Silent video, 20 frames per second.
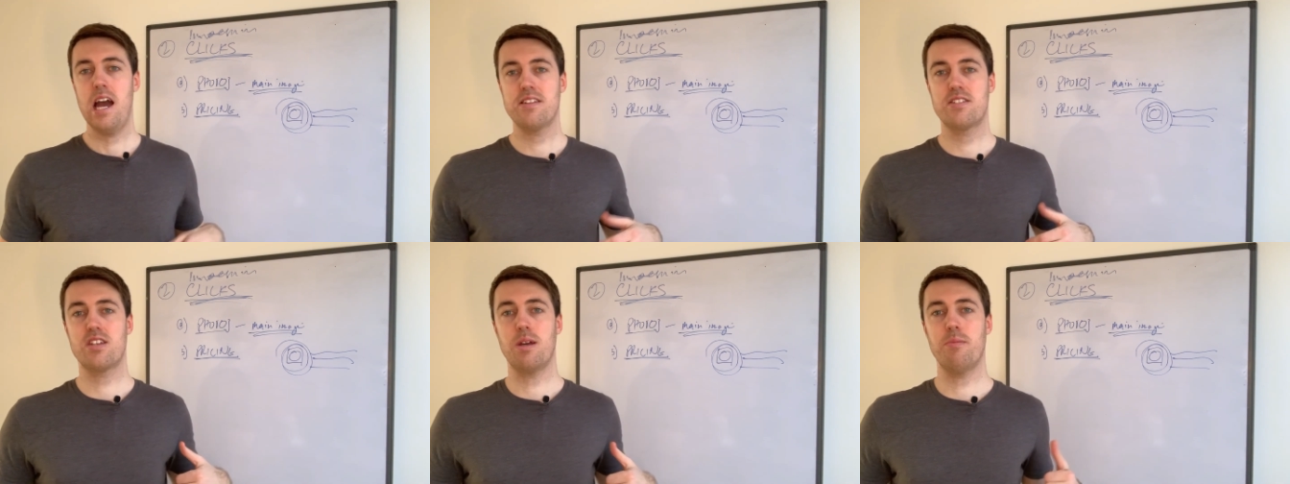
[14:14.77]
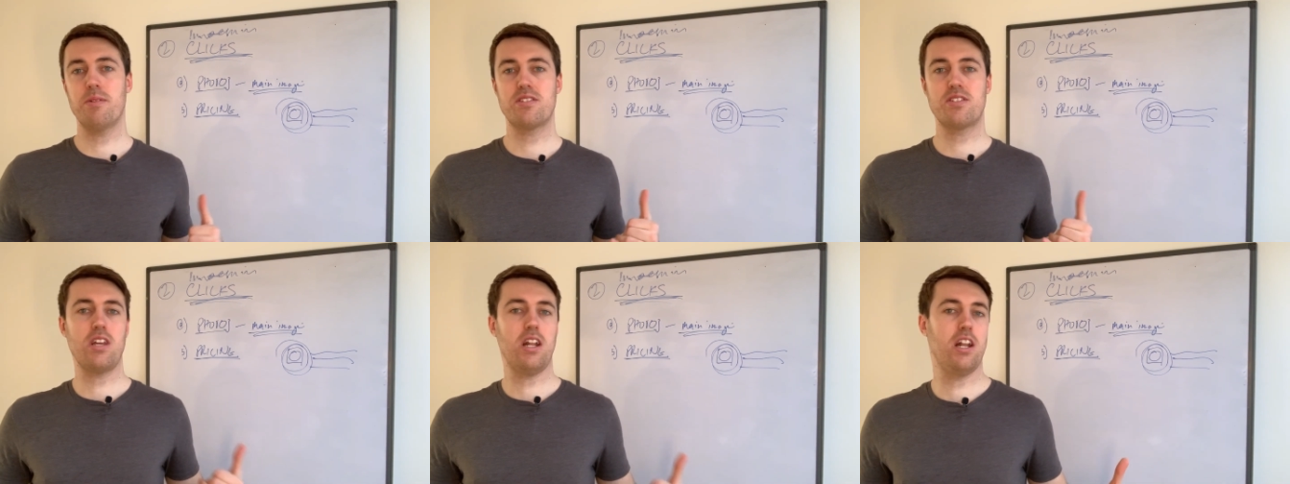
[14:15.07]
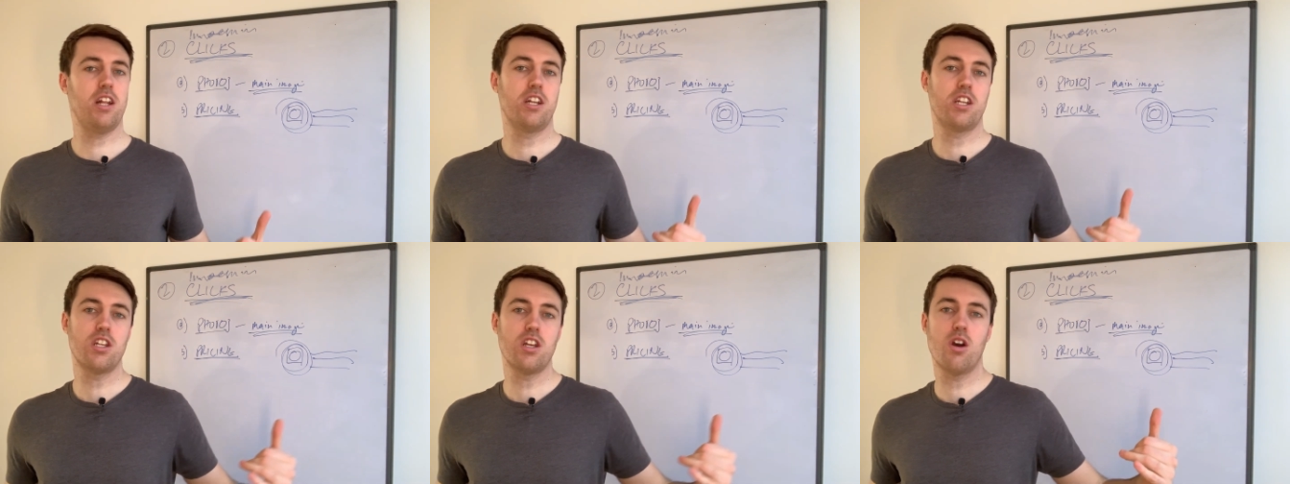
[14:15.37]
and someone's
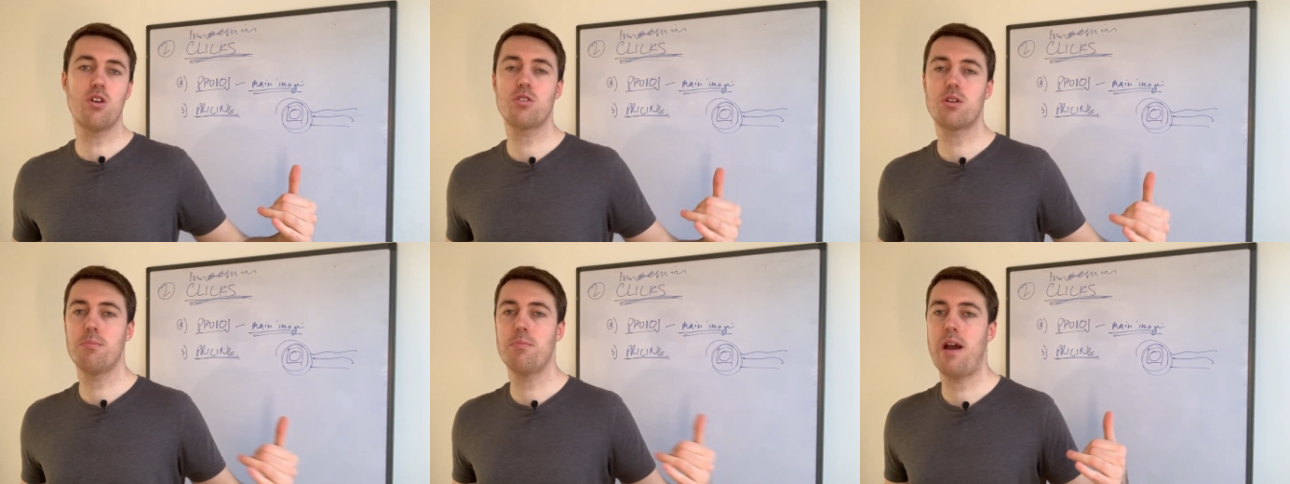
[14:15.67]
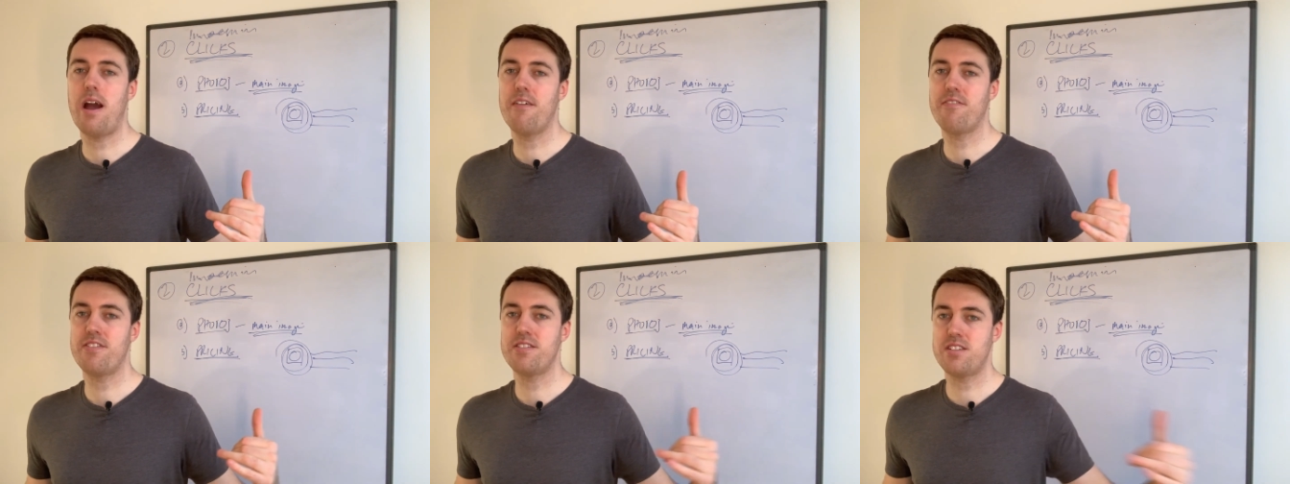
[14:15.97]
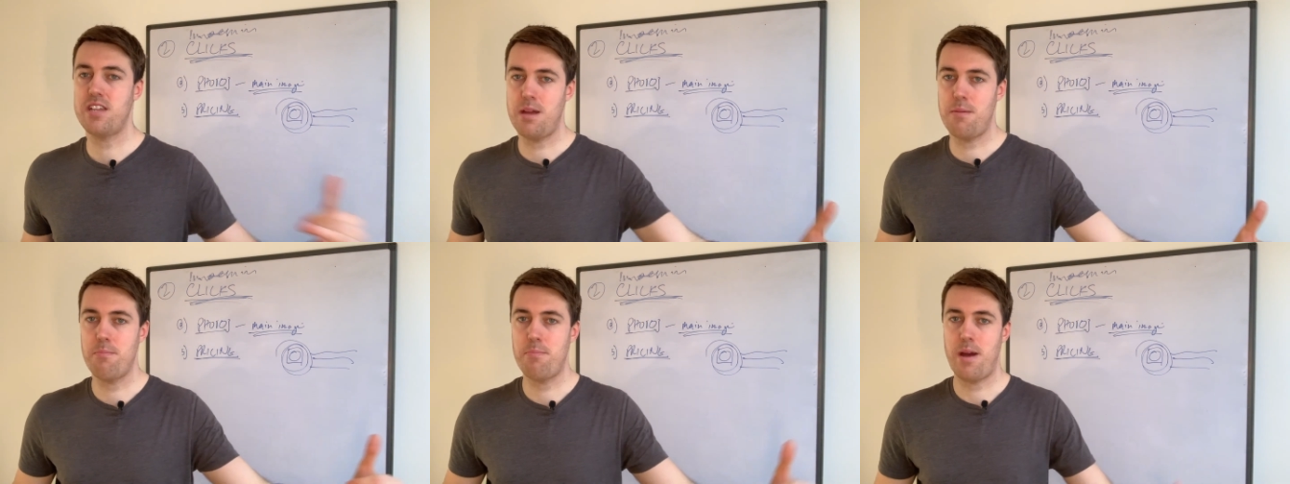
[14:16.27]
selling a yoga mat for
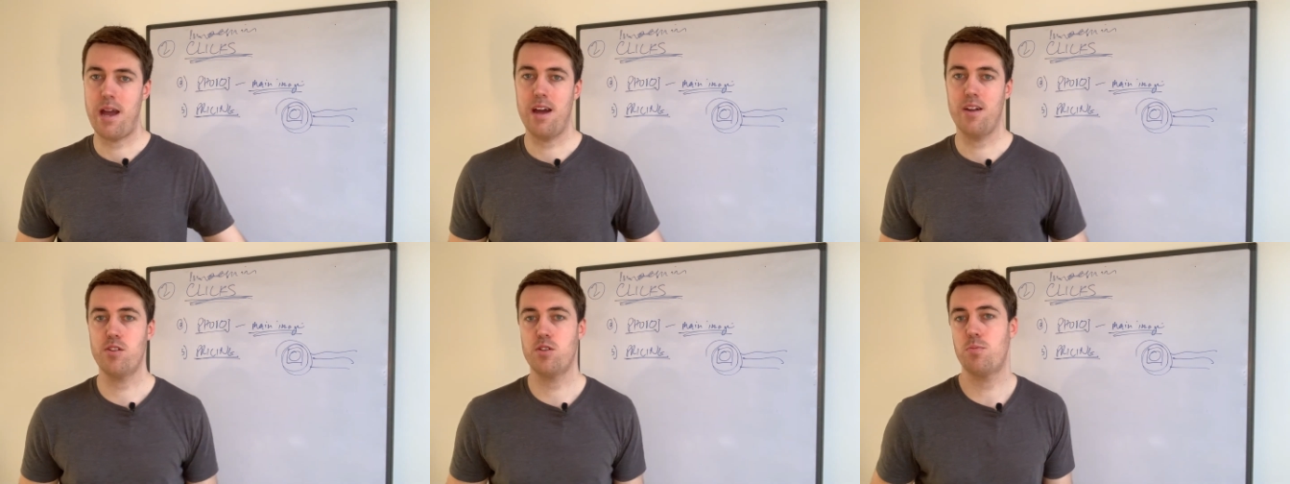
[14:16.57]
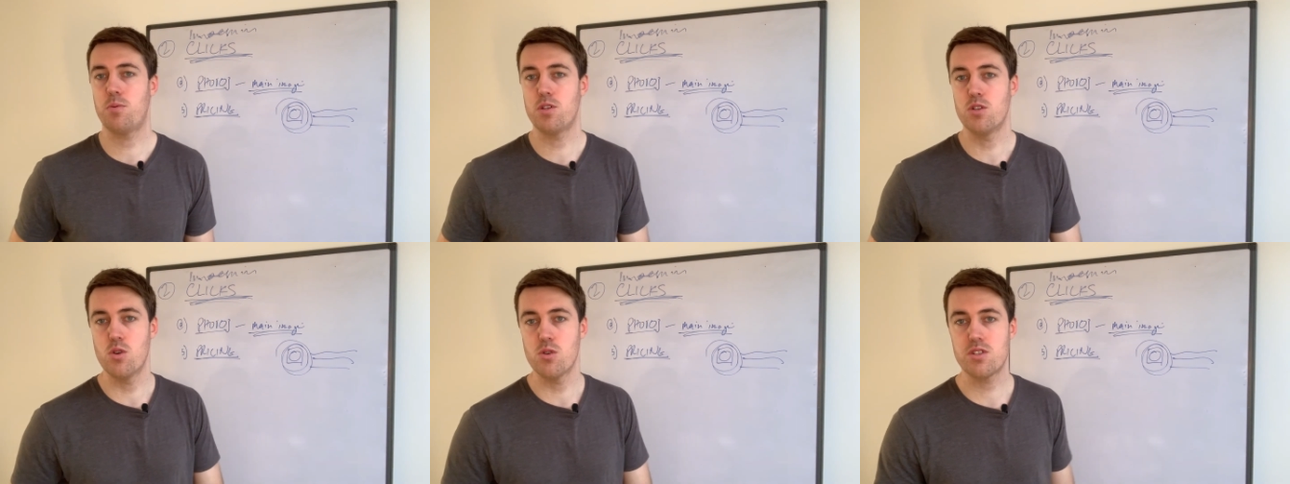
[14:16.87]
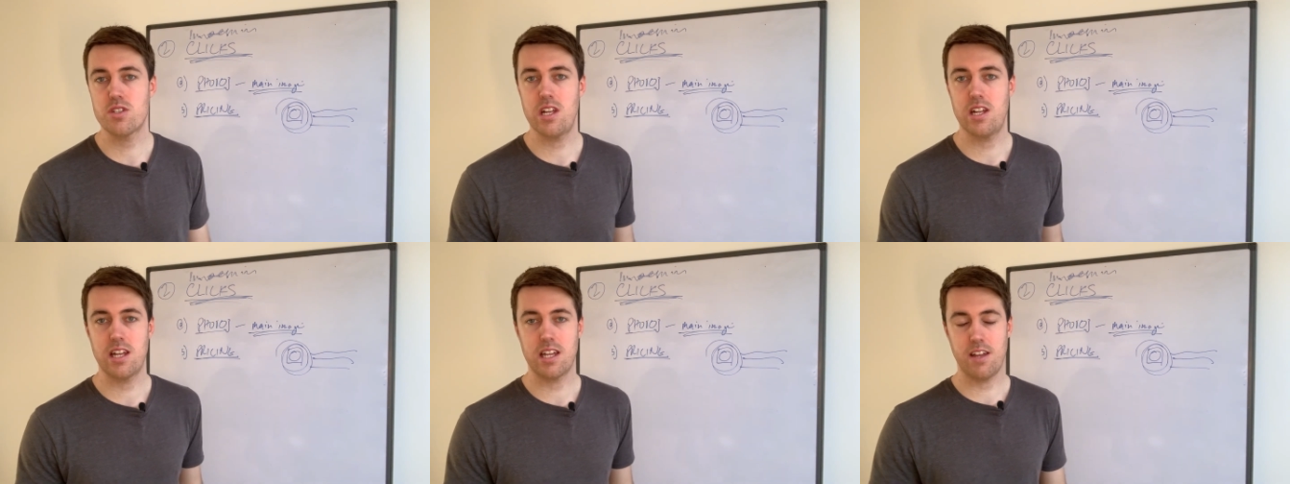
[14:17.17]
£10, but you're
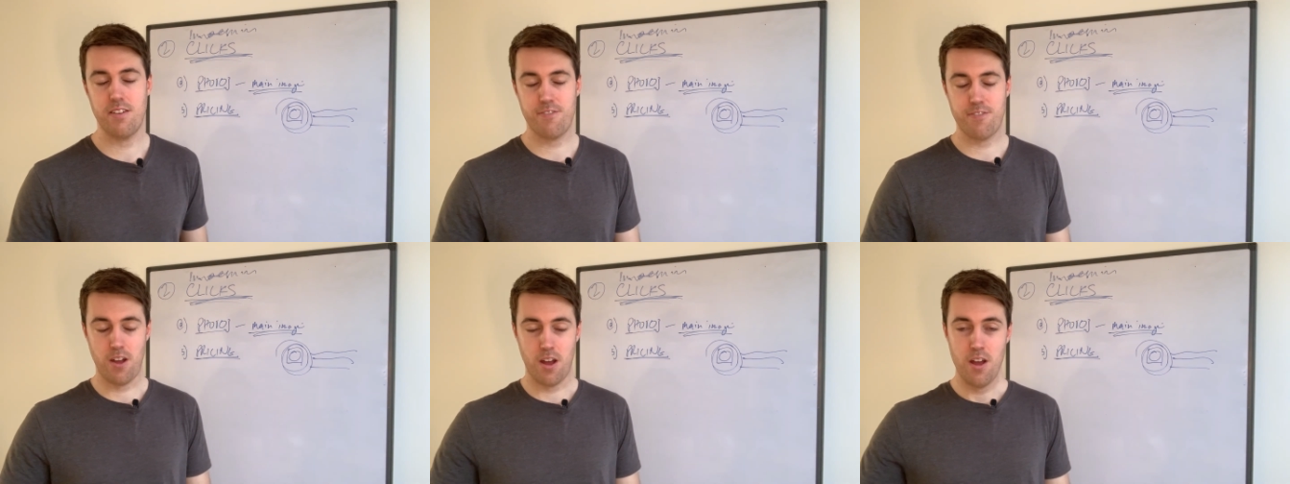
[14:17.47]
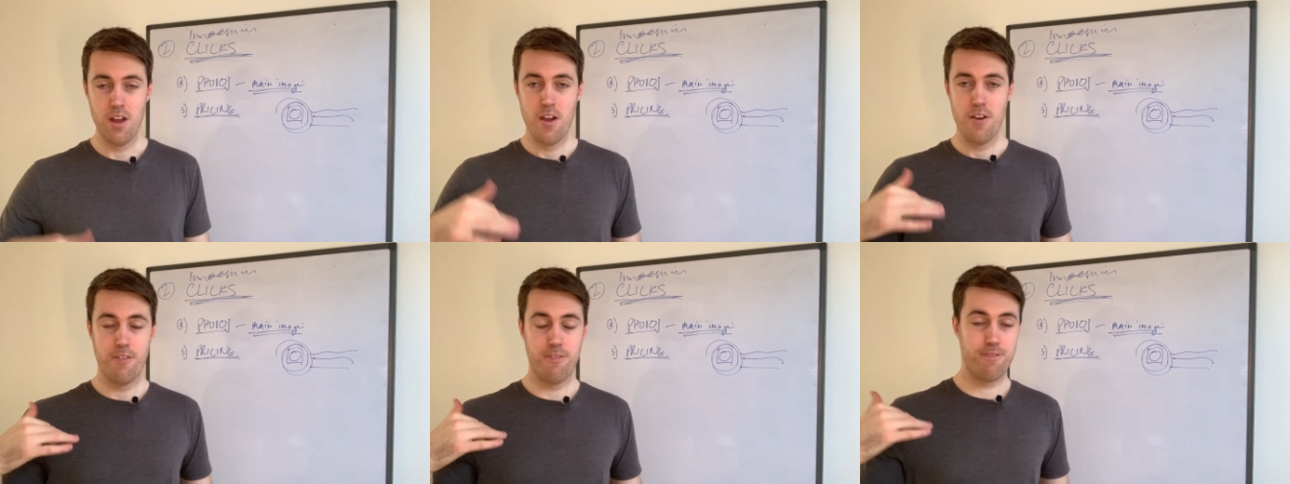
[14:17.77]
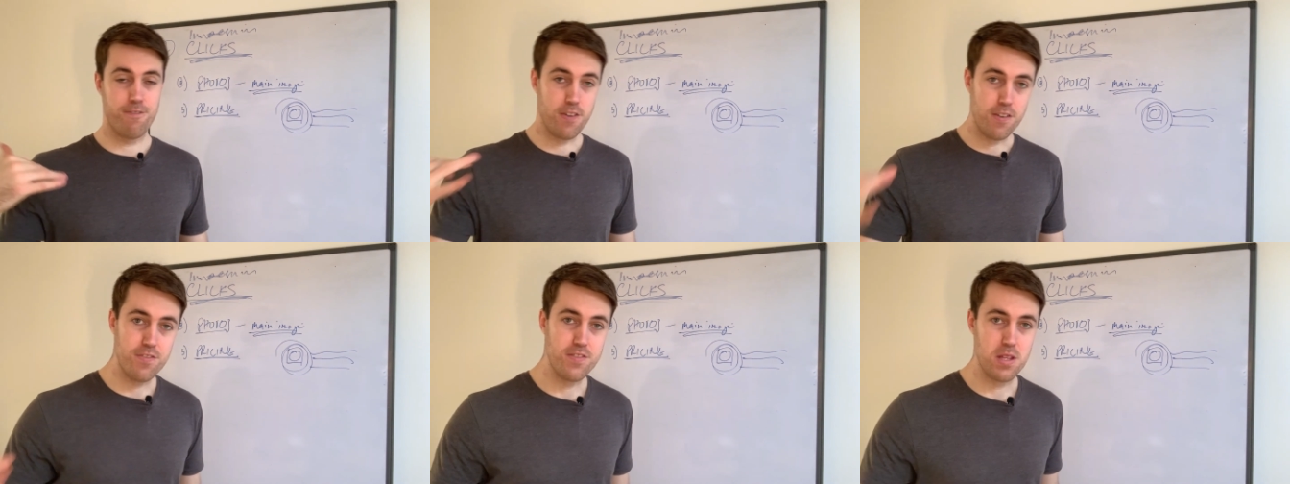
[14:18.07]
selling it for
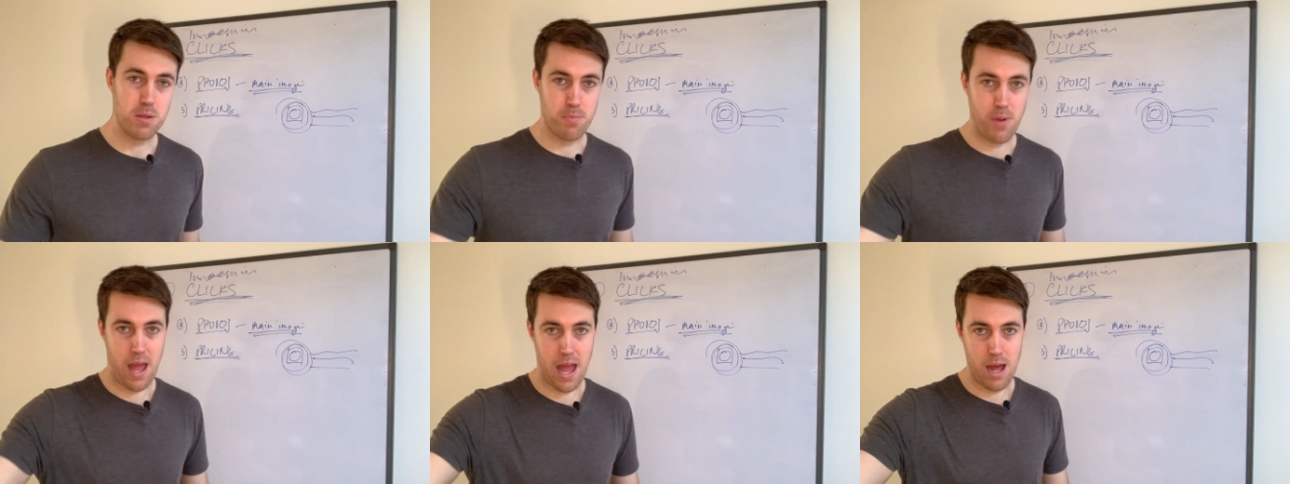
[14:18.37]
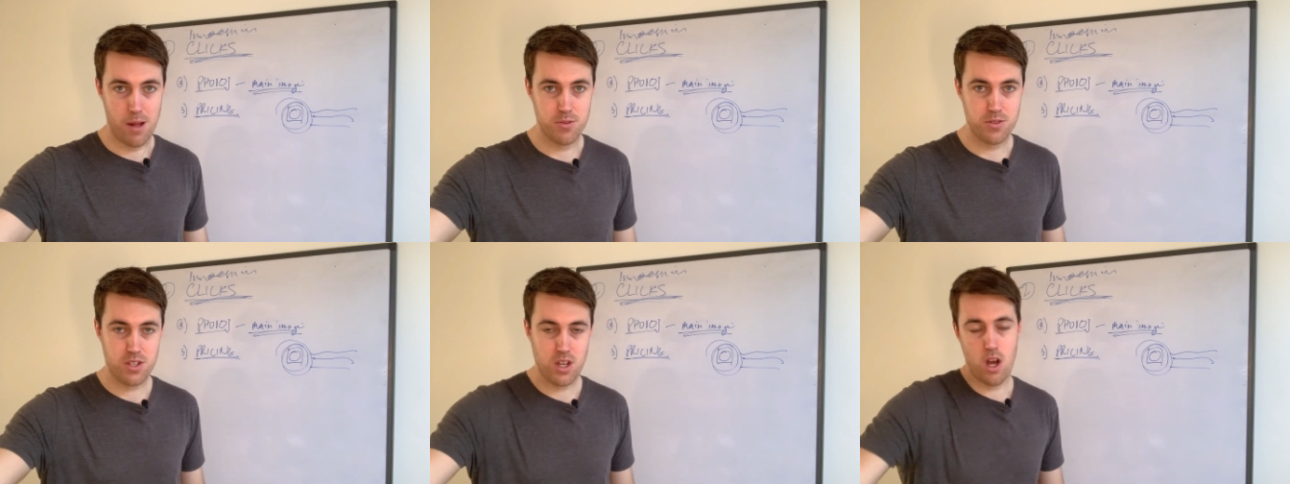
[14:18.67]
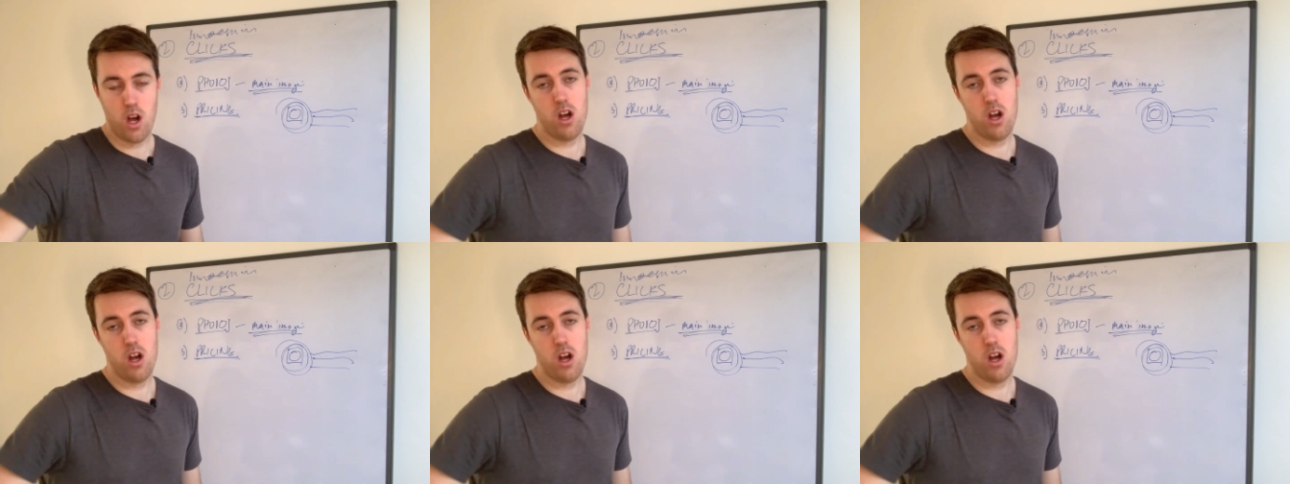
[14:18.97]
£50,